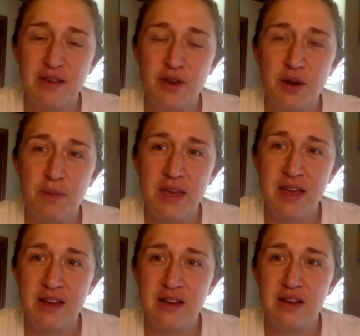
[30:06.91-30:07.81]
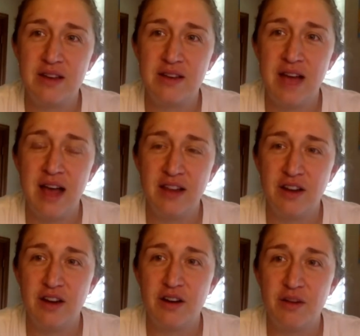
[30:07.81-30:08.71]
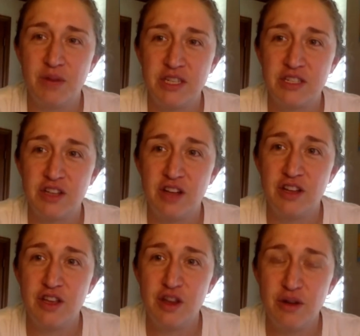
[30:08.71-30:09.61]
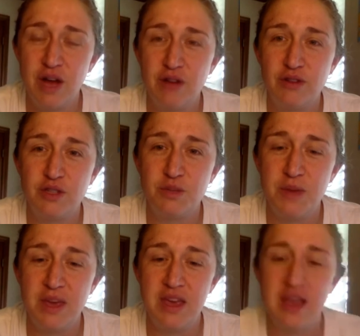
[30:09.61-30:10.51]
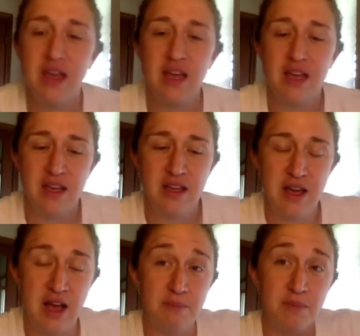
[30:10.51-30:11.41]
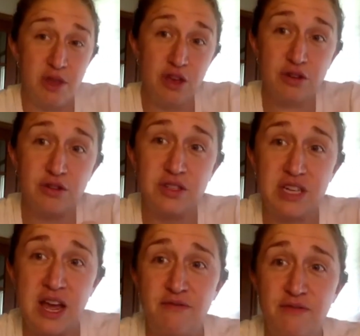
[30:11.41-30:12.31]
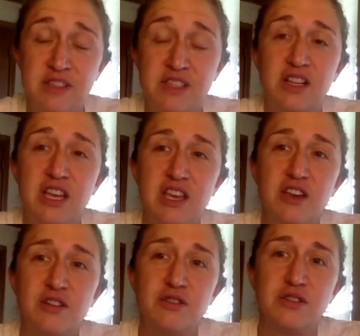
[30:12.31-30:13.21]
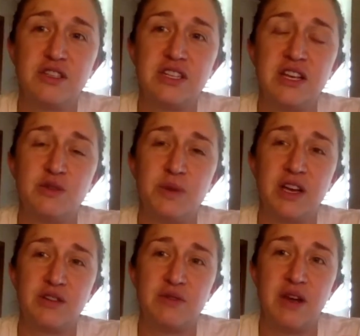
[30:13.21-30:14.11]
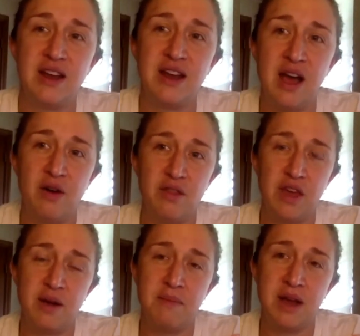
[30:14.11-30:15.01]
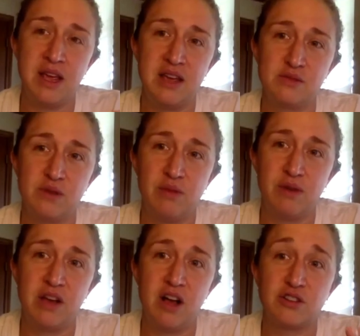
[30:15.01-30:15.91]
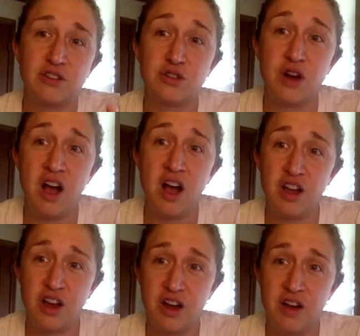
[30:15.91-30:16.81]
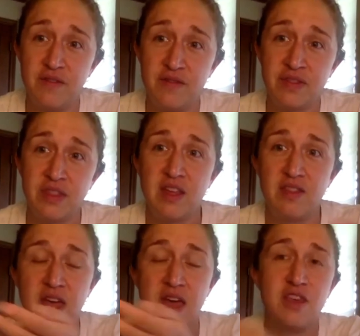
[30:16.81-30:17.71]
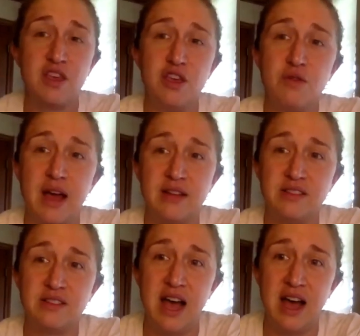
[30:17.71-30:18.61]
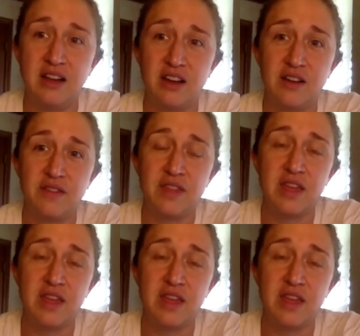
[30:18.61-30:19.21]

European dollar, which is called the euro, to be um, used and physically used is because right now their money is what we call stronger than the US dollar.